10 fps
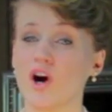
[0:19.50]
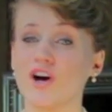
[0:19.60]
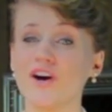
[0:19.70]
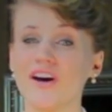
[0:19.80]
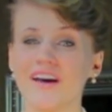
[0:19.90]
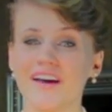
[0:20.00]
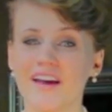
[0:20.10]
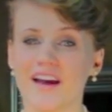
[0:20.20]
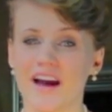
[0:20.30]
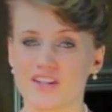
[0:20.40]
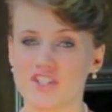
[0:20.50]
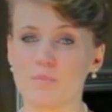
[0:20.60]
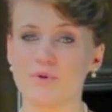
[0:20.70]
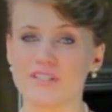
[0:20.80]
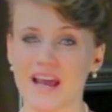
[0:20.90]
her as
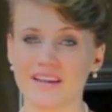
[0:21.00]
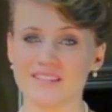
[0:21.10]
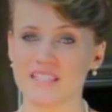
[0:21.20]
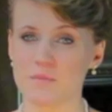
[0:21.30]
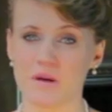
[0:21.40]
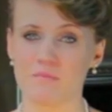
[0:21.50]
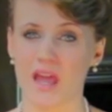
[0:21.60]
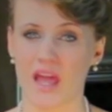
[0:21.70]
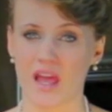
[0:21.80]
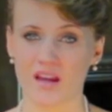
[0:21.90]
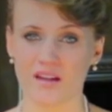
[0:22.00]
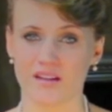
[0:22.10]
she pretends to be me.